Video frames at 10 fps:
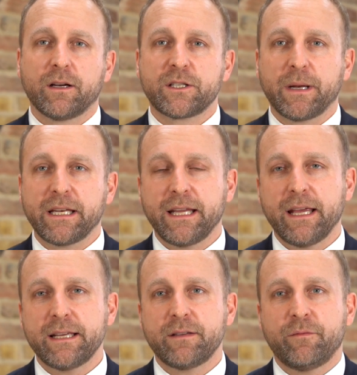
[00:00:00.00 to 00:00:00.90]
I spent
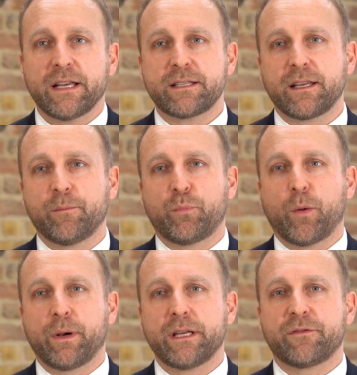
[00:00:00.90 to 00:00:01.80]
years investing in
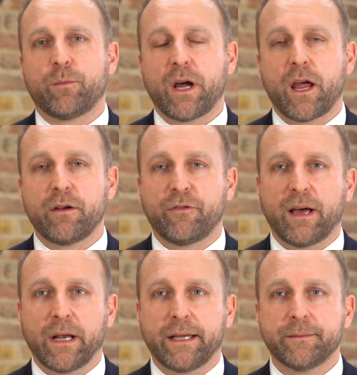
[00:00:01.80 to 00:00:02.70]
properties for my own
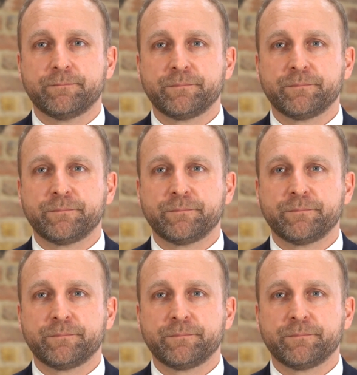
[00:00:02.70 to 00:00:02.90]
family.